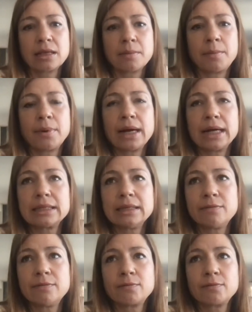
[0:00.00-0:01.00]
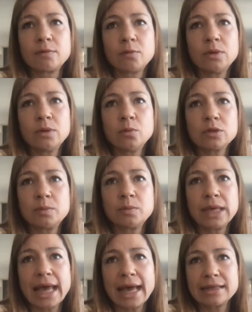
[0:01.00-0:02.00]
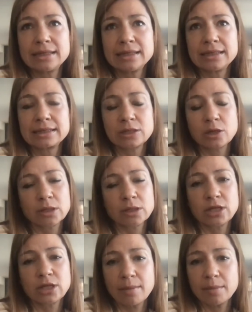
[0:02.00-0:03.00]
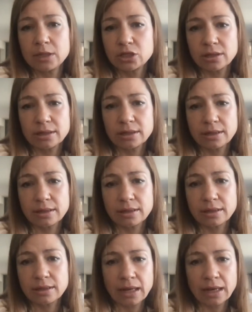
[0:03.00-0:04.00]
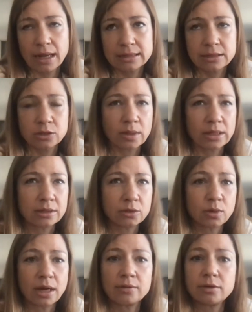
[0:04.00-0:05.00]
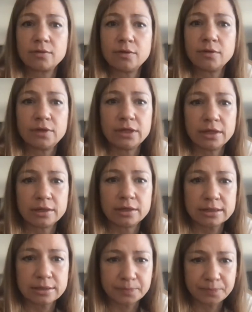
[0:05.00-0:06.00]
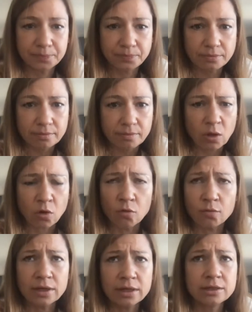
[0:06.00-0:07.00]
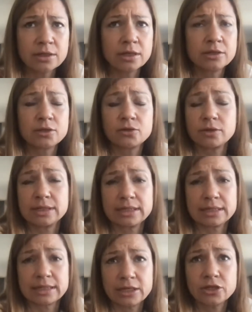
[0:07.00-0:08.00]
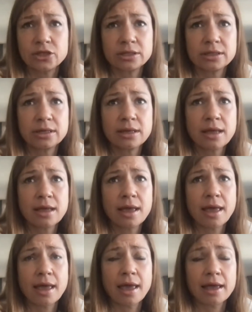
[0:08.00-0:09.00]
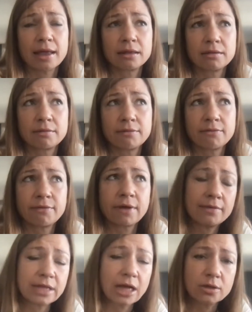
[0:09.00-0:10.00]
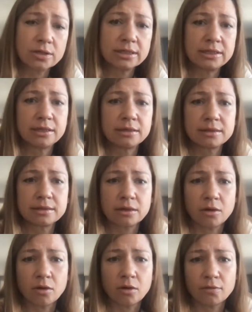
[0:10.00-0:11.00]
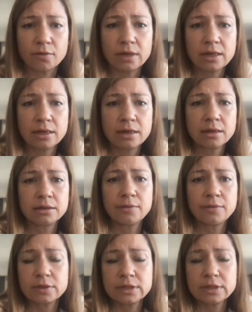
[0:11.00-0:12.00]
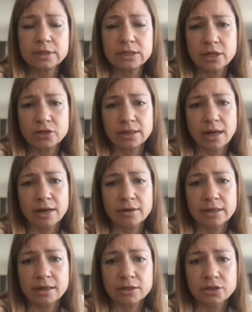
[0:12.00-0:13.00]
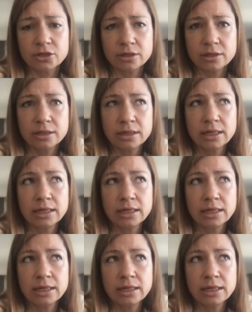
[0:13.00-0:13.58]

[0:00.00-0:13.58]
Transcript: But if we wouldn't be adding so much damage the last 250 years of industrialization and 5,000 years of deforestation and agriculture,